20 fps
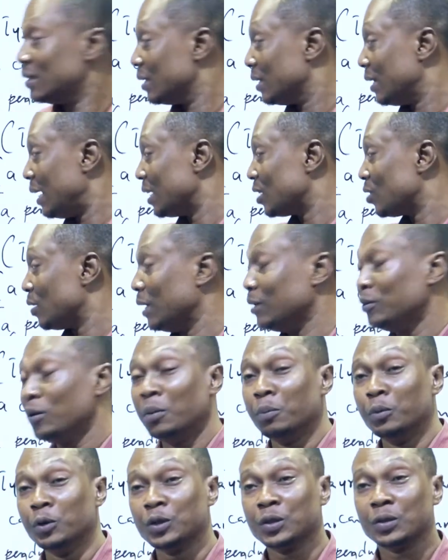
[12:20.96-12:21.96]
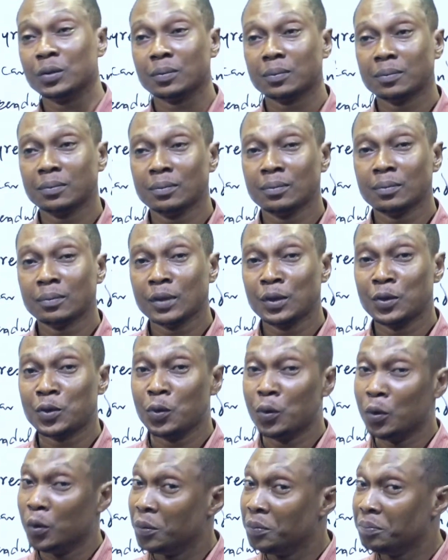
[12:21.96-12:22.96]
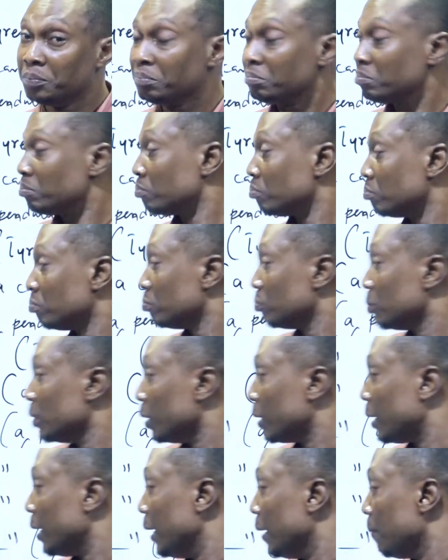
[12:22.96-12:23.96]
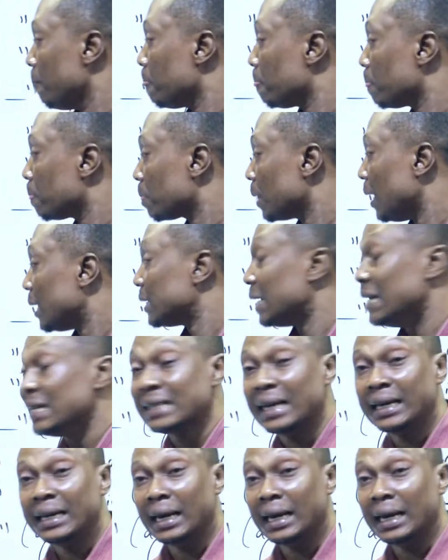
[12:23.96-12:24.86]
That's random motion. So, okay, as I said